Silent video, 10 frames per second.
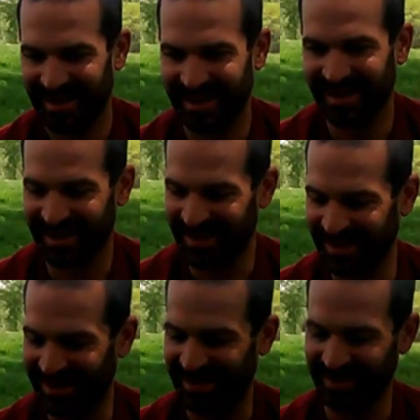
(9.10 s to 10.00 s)

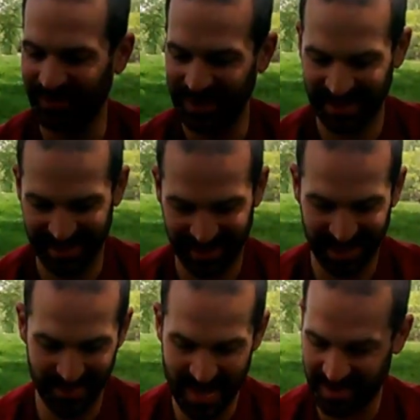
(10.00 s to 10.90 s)
and we get to
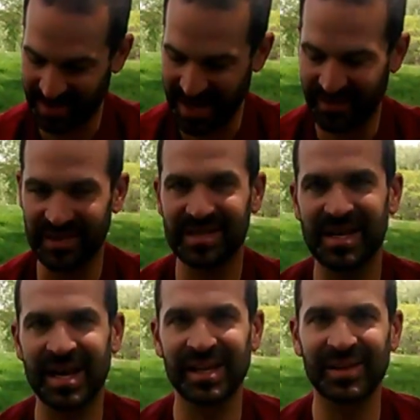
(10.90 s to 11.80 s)
come out and have a
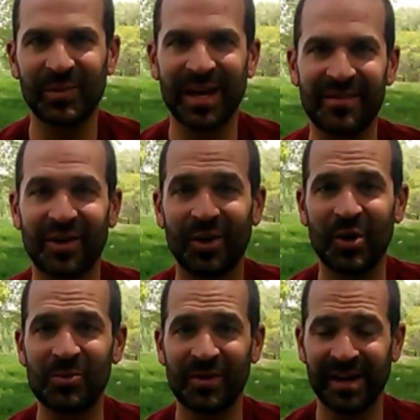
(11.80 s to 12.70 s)
salad. We have our
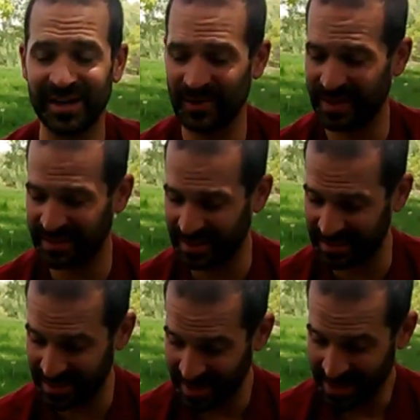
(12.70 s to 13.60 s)
home right here with
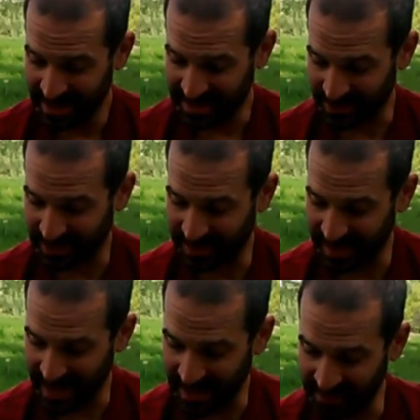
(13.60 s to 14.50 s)
us, so we're going to
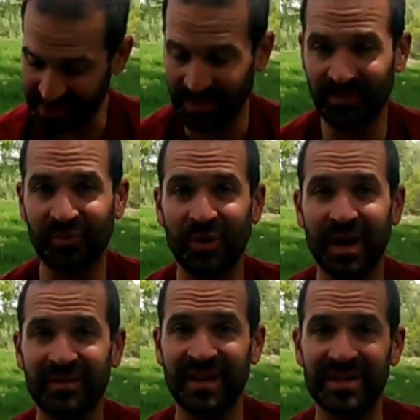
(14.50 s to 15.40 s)
have some
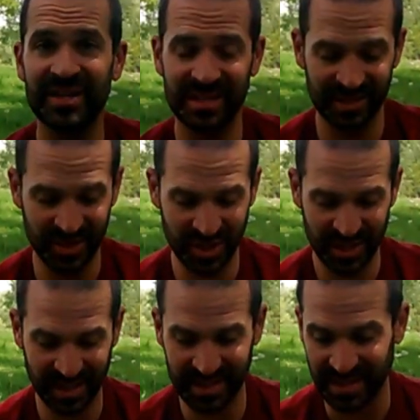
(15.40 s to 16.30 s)
raw veggies and
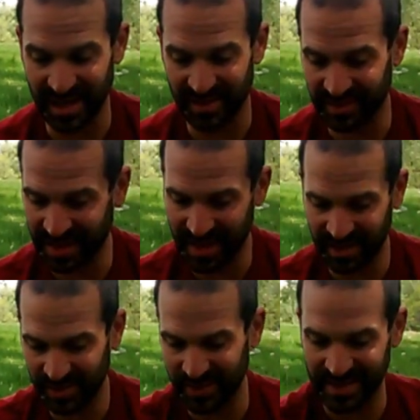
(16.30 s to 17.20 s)
cheese and an
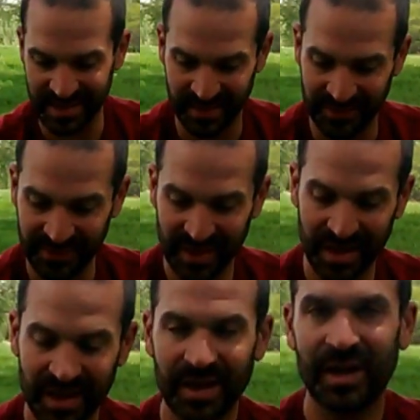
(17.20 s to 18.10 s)
avocado with some
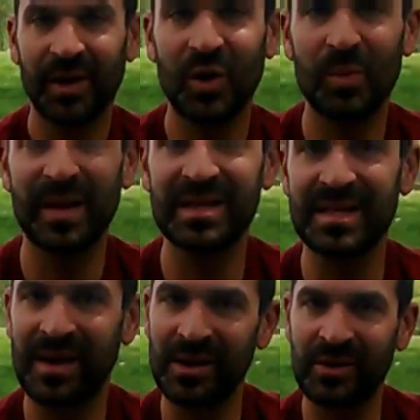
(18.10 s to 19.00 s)
homemade
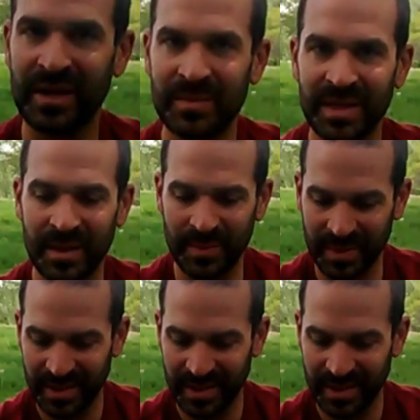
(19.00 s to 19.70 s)
sour cream dip